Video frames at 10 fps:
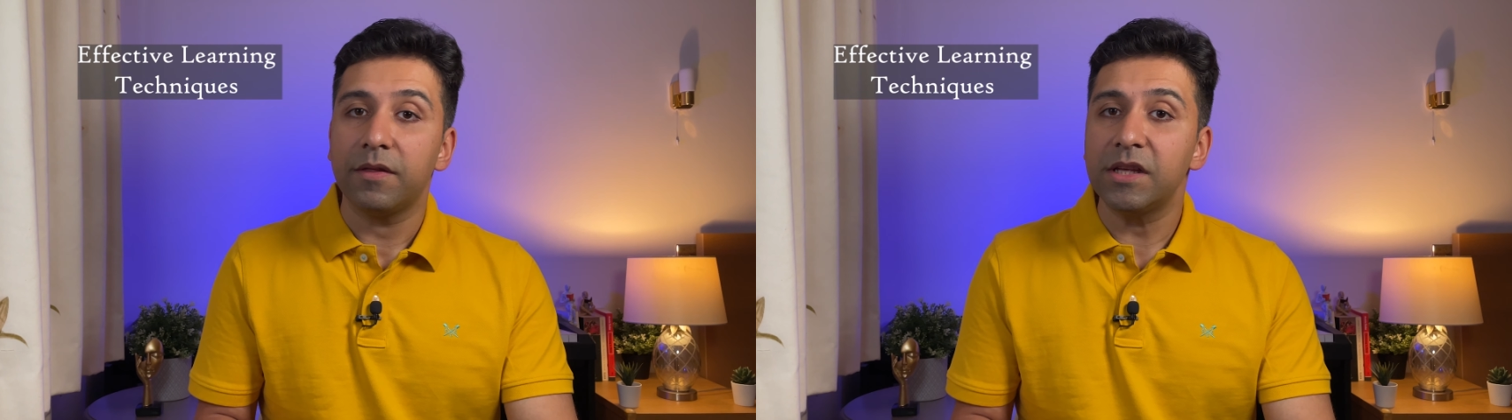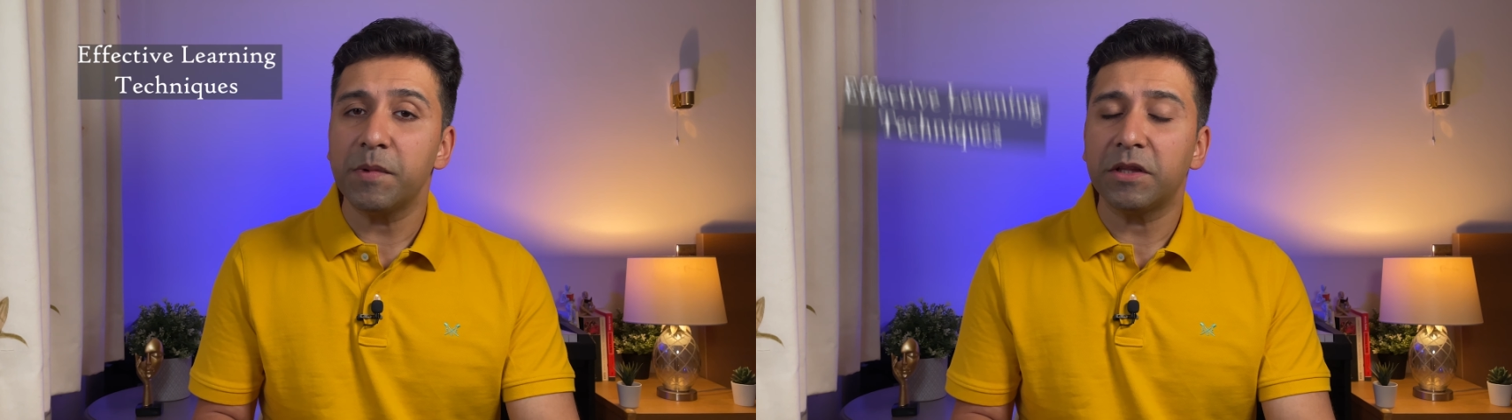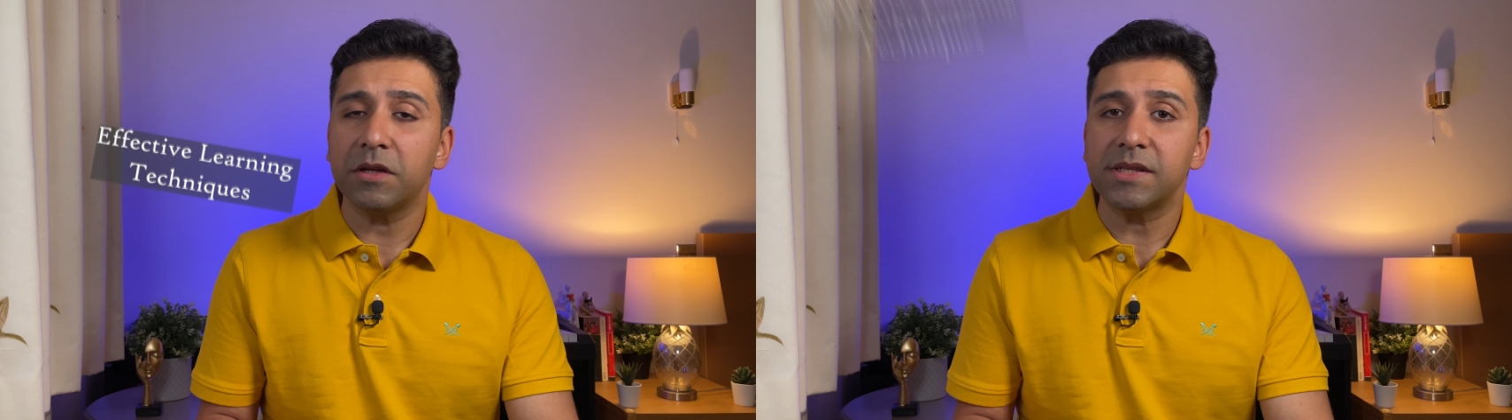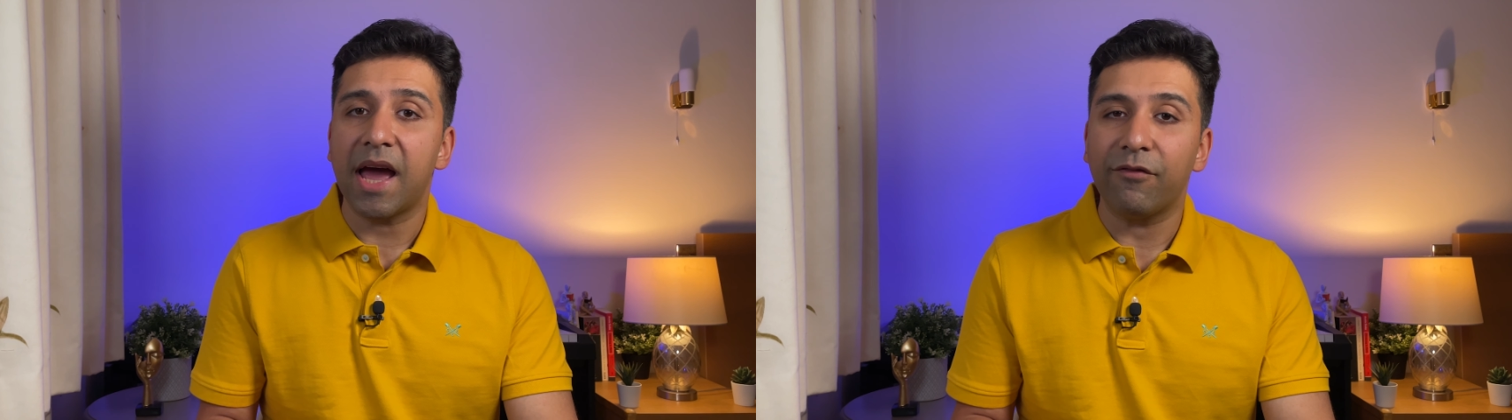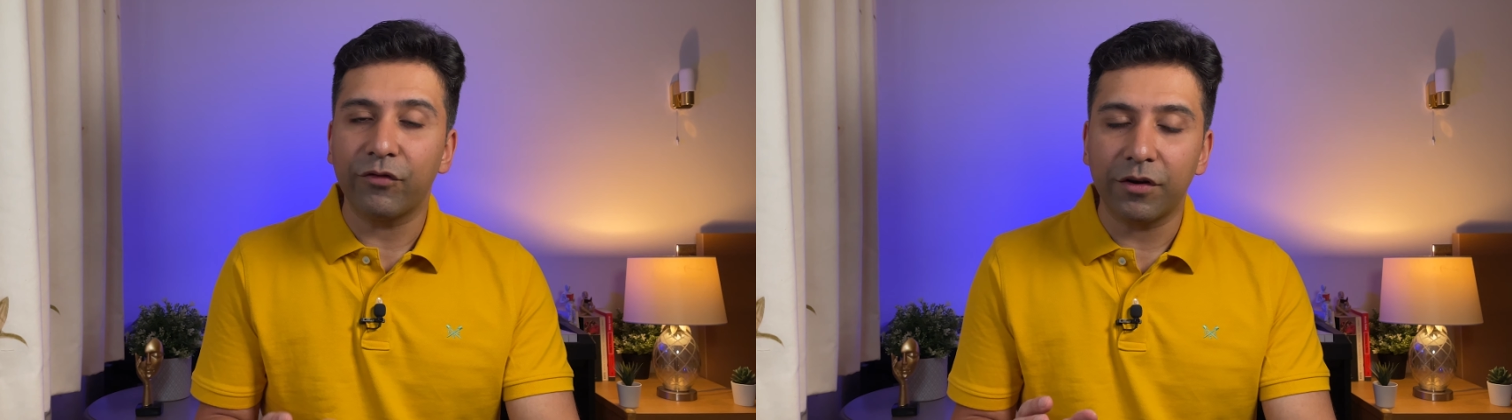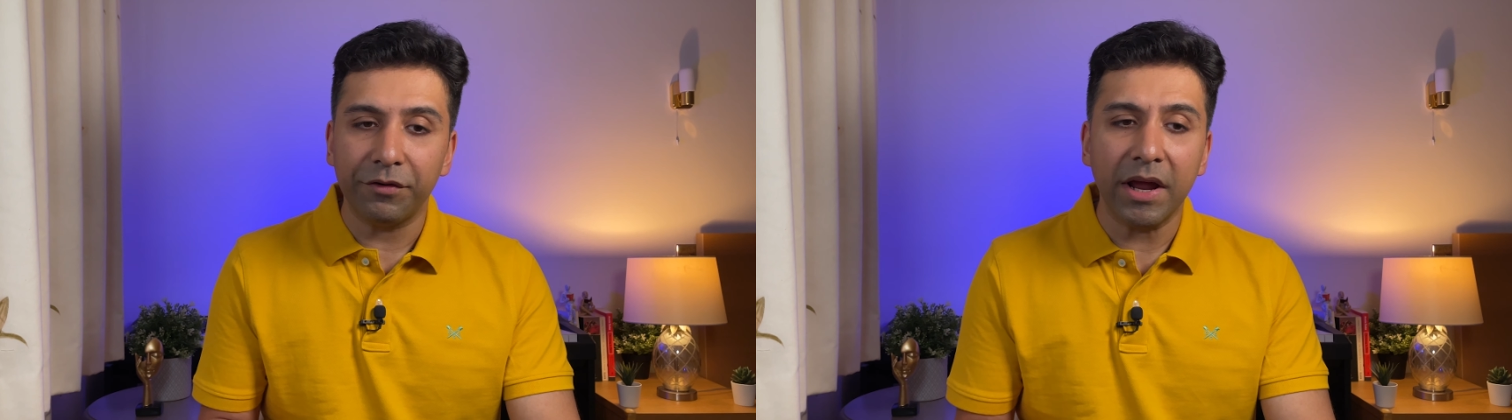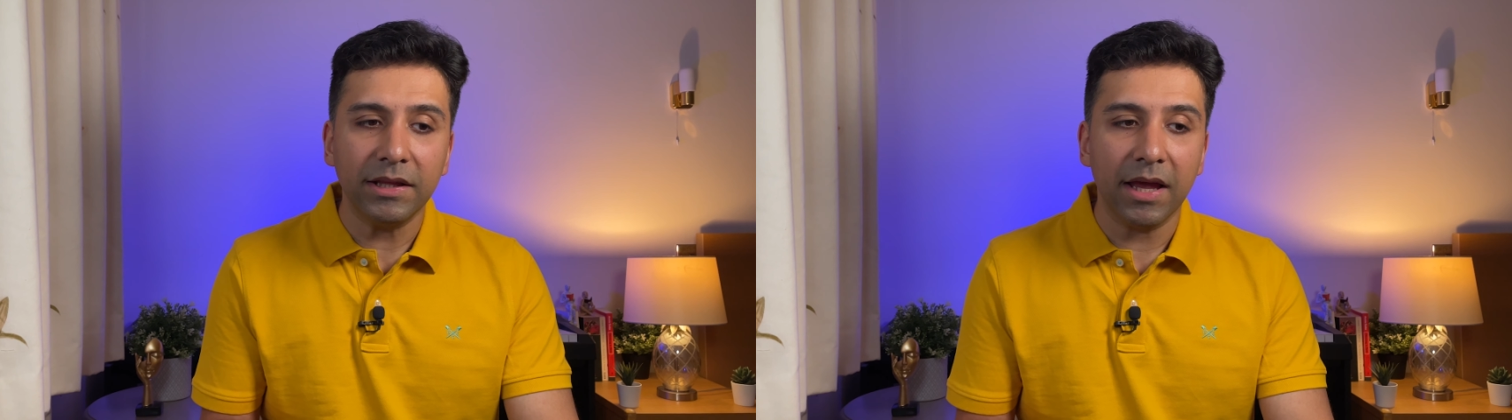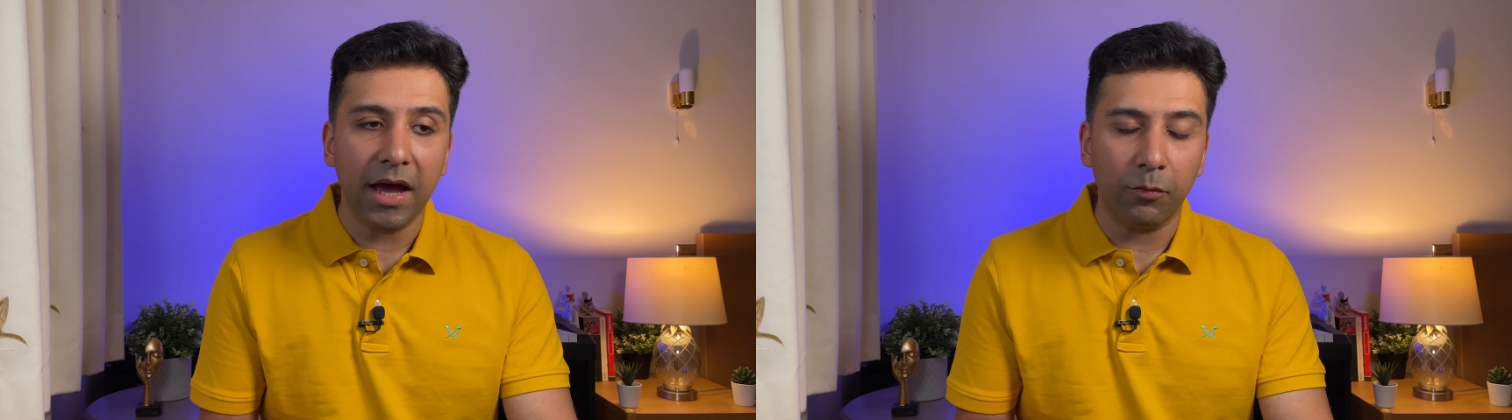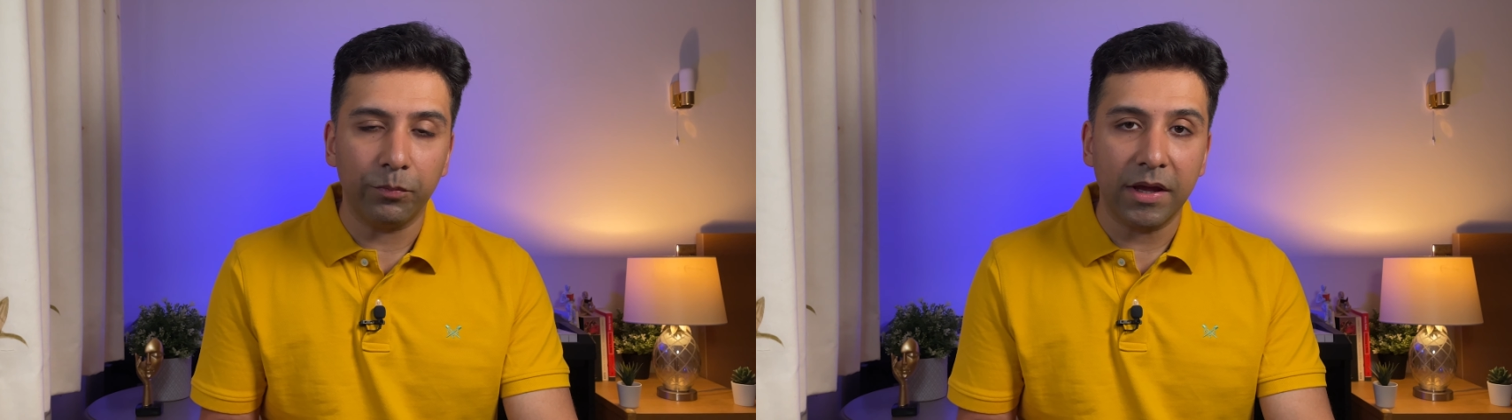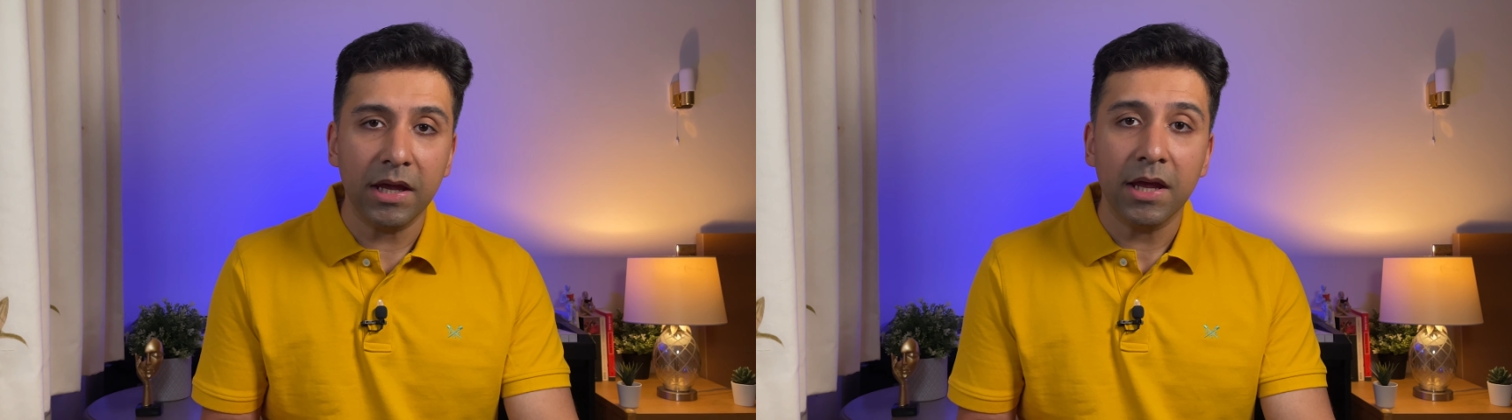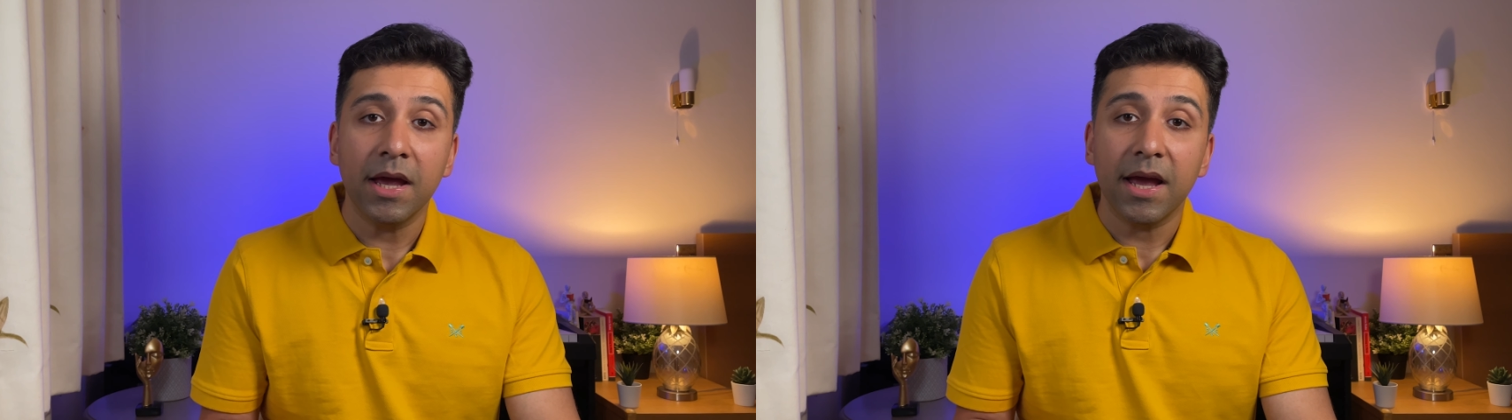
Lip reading: These methods have greatly helped me